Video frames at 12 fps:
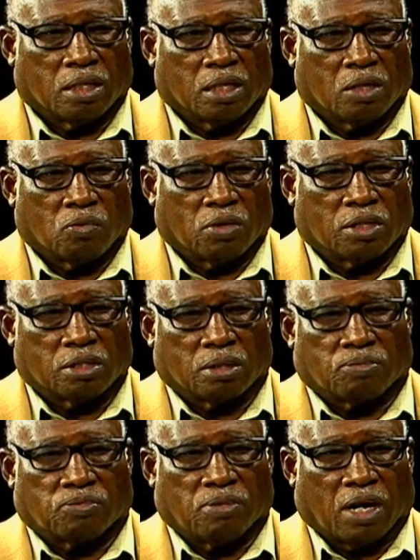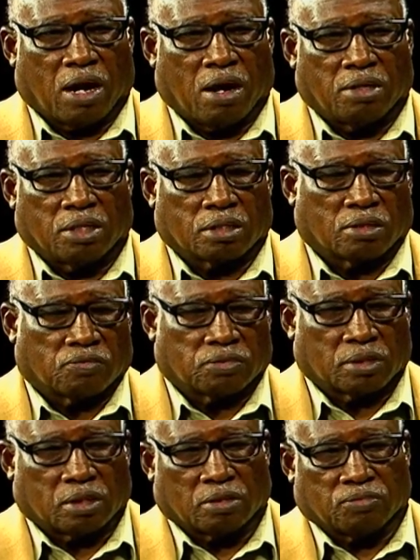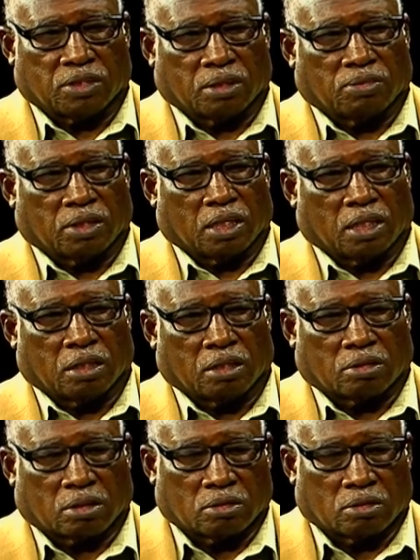And one of the ironies in the